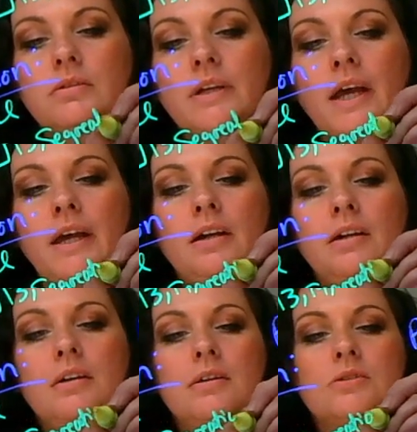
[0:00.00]
Okay?
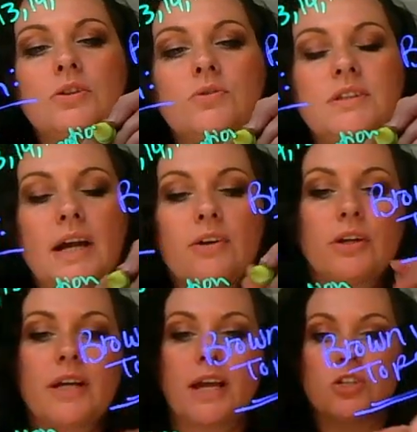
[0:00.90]
So
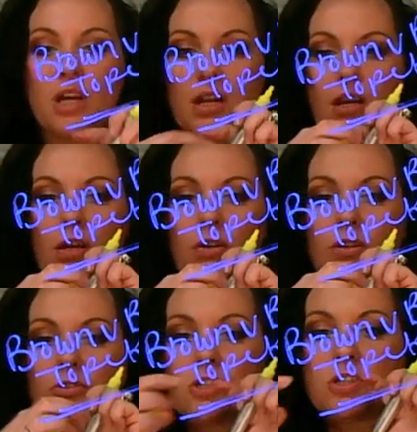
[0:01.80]
segregation,
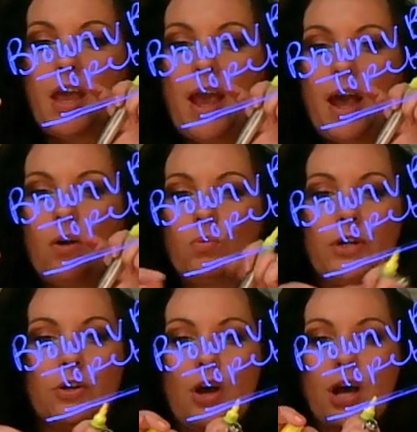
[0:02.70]
just out.
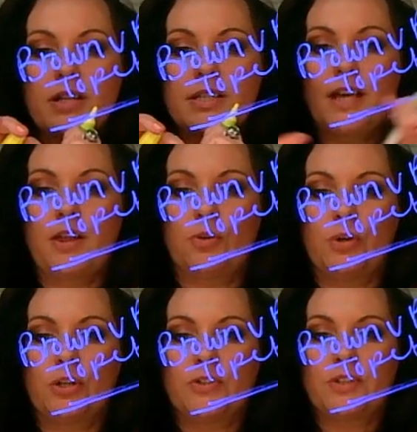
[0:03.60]
We are not together.
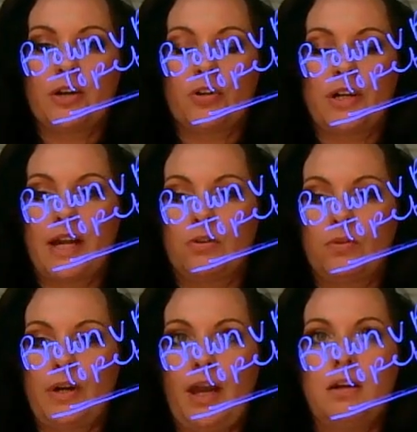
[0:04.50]
We are segregated,
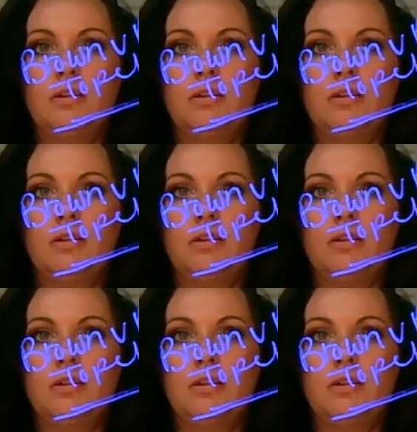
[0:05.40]
okay?